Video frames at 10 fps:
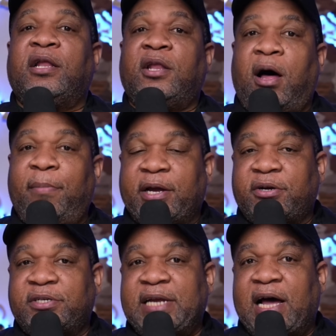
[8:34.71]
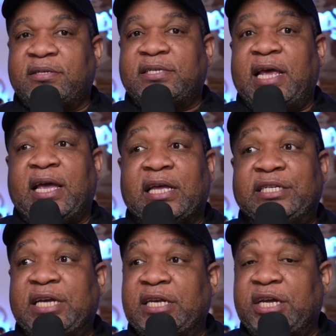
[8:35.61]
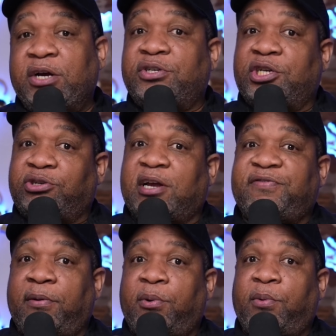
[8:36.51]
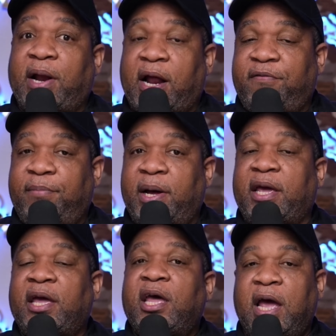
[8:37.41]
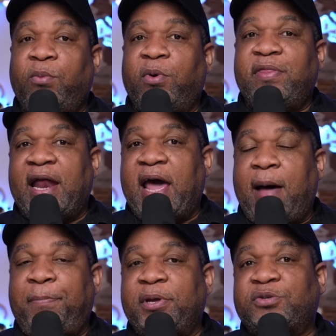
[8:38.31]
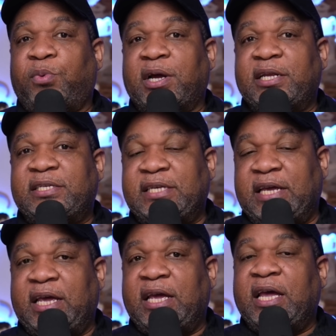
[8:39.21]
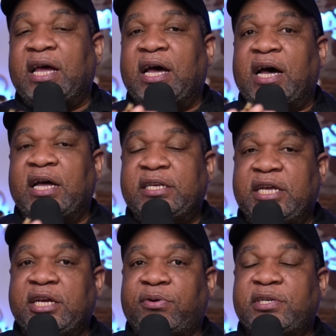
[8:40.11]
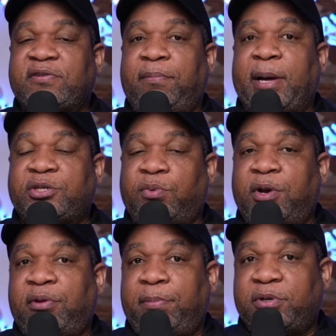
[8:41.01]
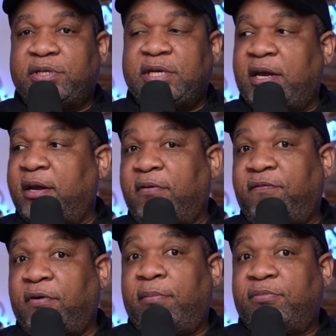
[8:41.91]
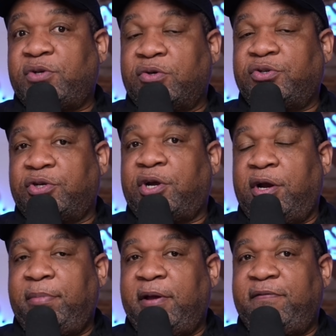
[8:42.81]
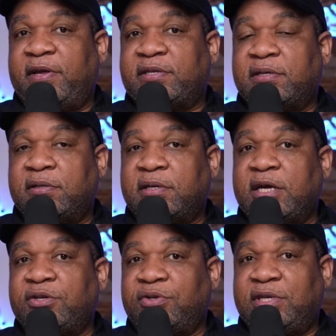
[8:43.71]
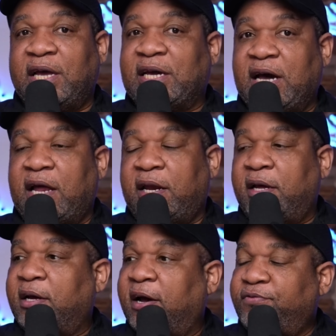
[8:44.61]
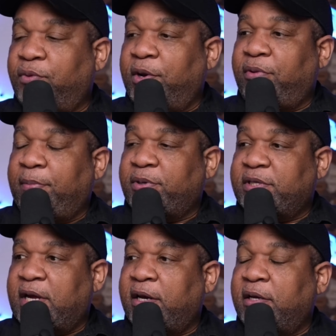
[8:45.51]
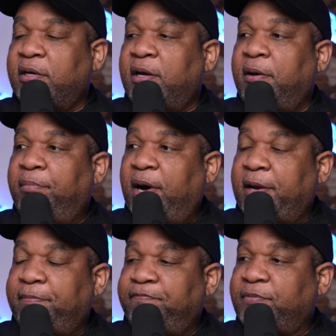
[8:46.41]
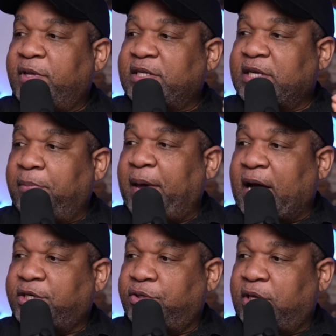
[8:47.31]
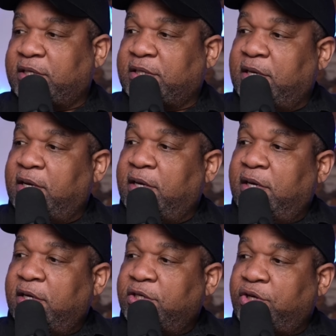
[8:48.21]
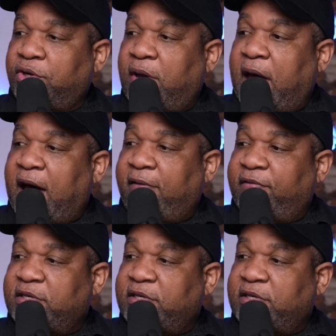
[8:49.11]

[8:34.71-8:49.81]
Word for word: lawmakers now saying in 10 years the trust fund will run out of money and when that happens we're going to see a decrease of about 23% from social security benefits Okay, so we see a cut of 23%. But let's get back to this. So you have